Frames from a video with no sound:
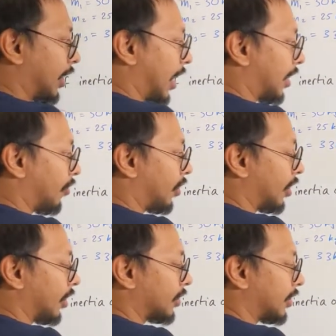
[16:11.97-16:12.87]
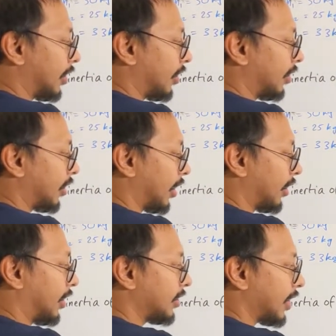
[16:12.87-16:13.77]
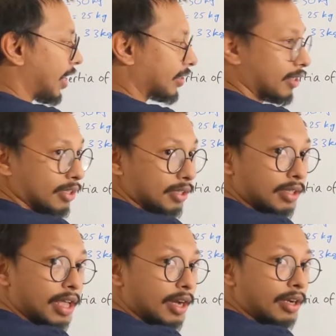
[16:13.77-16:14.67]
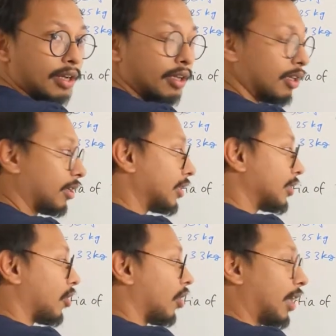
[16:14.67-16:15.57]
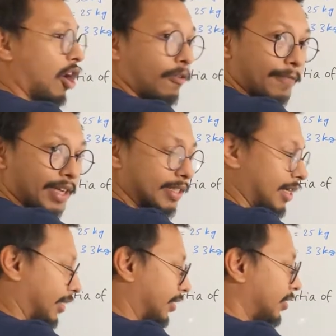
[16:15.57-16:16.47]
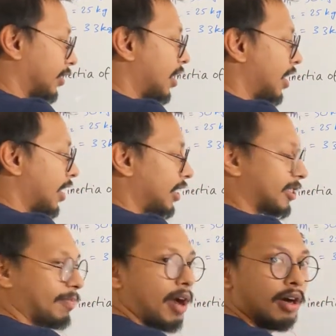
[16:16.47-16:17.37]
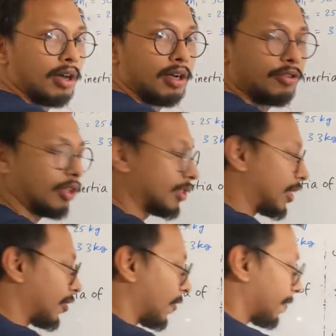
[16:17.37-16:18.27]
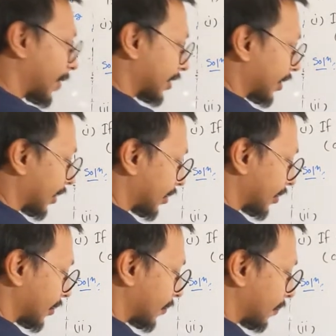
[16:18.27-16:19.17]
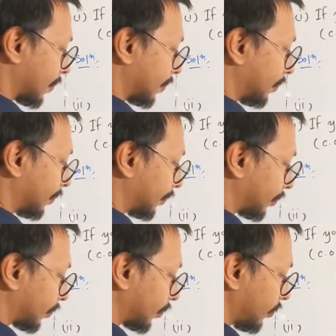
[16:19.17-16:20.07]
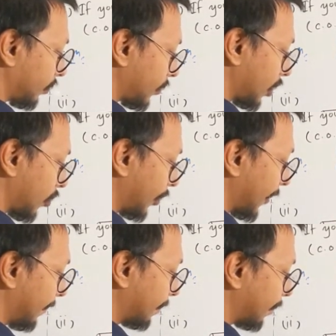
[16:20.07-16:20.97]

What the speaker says: and you can see that this axis, that is your now fixed axis, is parallel to the center of mass axis. Okay.